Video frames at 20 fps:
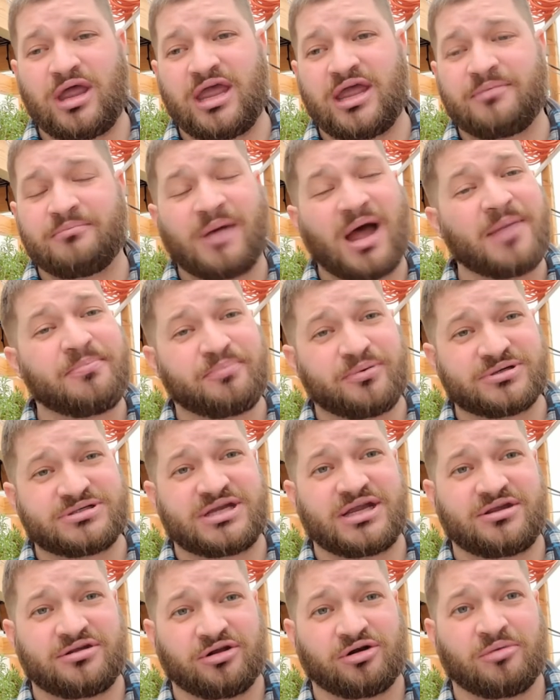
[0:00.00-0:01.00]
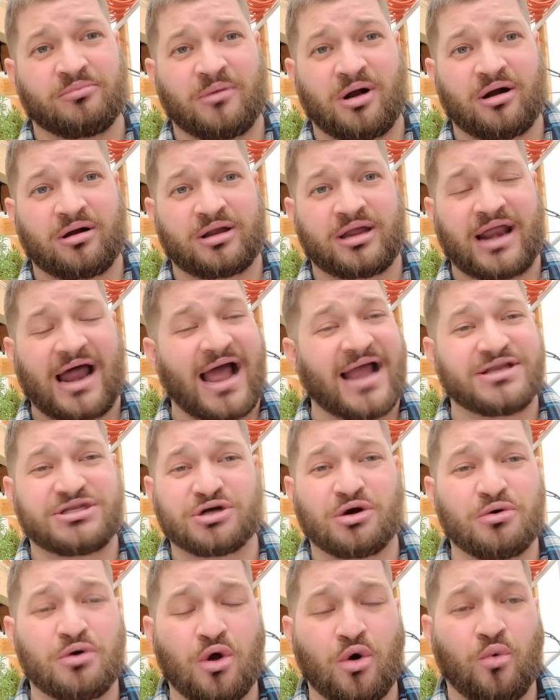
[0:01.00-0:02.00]
In my particular market, I
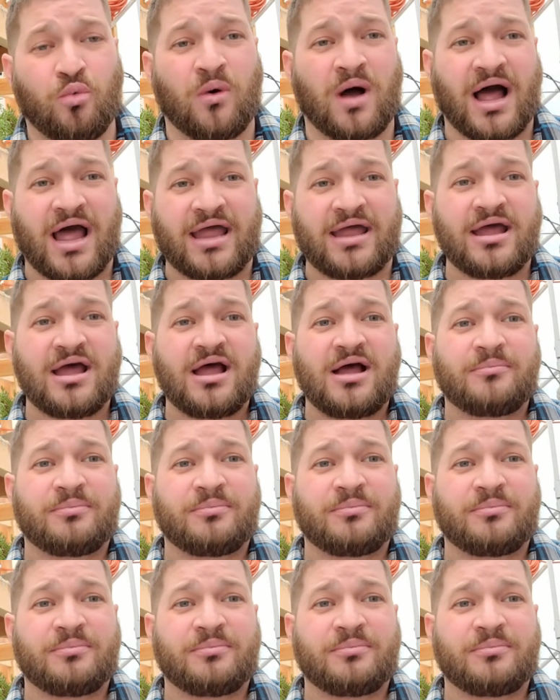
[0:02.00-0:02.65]
don't know why,